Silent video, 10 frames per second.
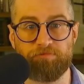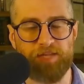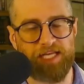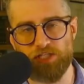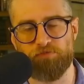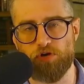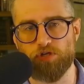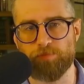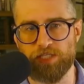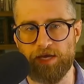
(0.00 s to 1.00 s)
That's the first
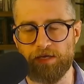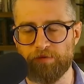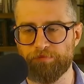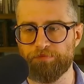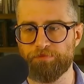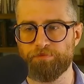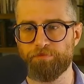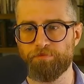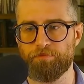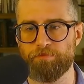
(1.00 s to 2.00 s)
mistake.
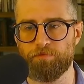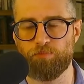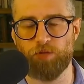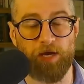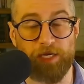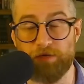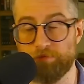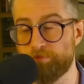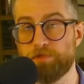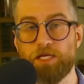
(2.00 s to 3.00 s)
I mean,
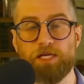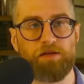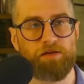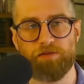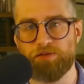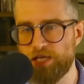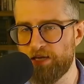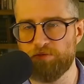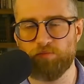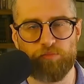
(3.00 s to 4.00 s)

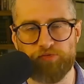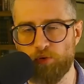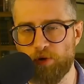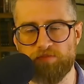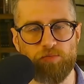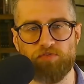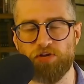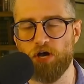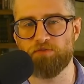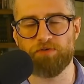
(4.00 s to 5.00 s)
then before even moving
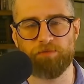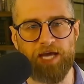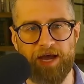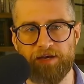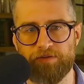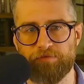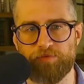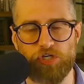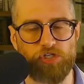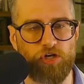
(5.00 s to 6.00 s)
on from that,
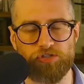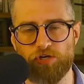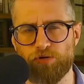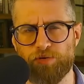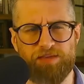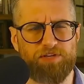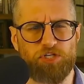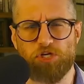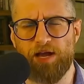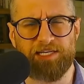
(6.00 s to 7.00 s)
there's also even
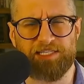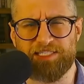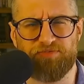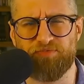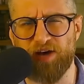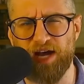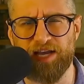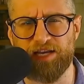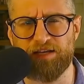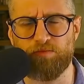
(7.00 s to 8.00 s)
trying to
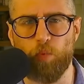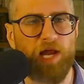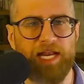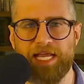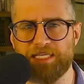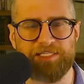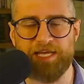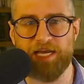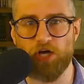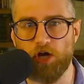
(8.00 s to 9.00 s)
define what is
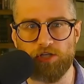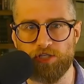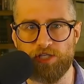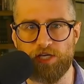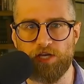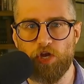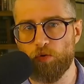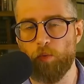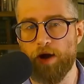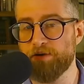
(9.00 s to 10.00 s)
technology.
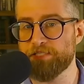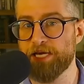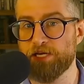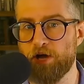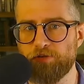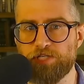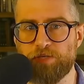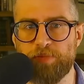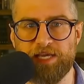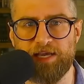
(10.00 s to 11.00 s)
Where does technology
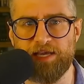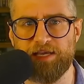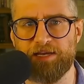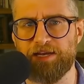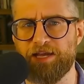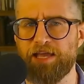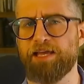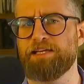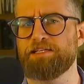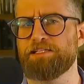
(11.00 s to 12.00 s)
begin and
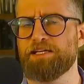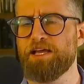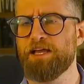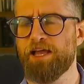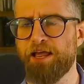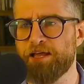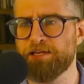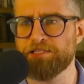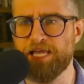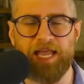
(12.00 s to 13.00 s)
end?
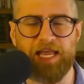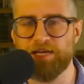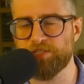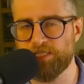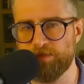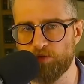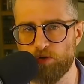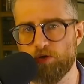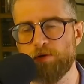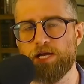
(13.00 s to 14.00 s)
And they can't even seem to
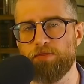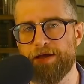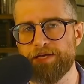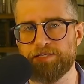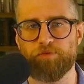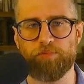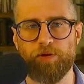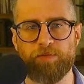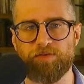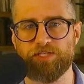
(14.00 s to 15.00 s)
agree on that. Different
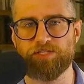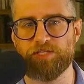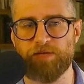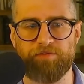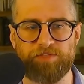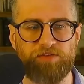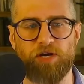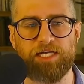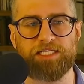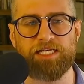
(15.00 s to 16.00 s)
primitivists seem to have different
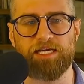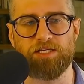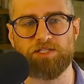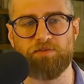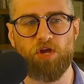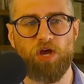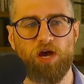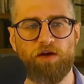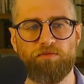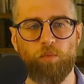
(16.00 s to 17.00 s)
ideas of
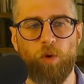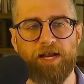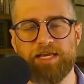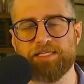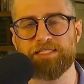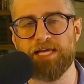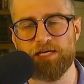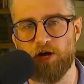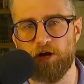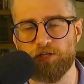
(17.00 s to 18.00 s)
what is
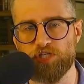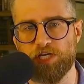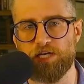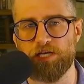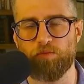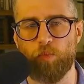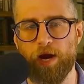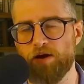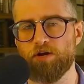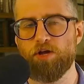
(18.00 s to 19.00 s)
technology and
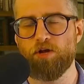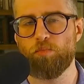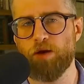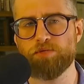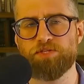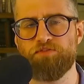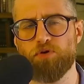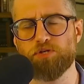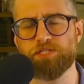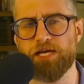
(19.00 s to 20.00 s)
where was the
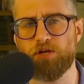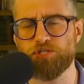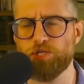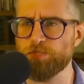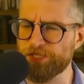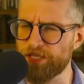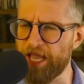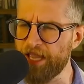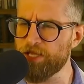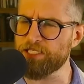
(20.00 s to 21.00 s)
first technology?
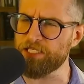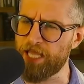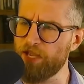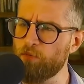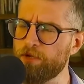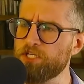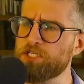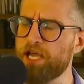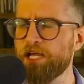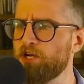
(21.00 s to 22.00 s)
Is language
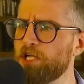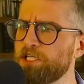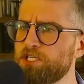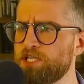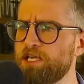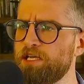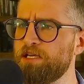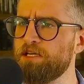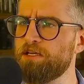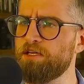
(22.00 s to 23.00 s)
technology?
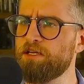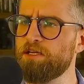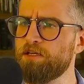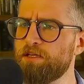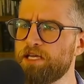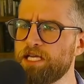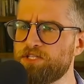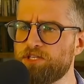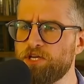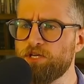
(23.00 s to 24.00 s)

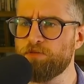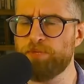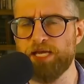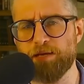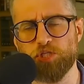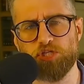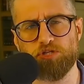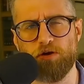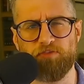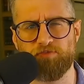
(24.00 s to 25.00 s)
Is being able to
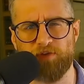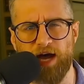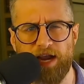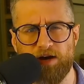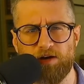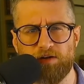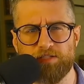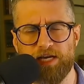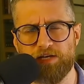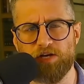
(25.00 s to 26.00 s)
start a fire
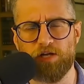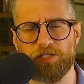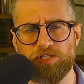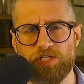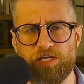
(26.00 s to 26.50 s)
technology?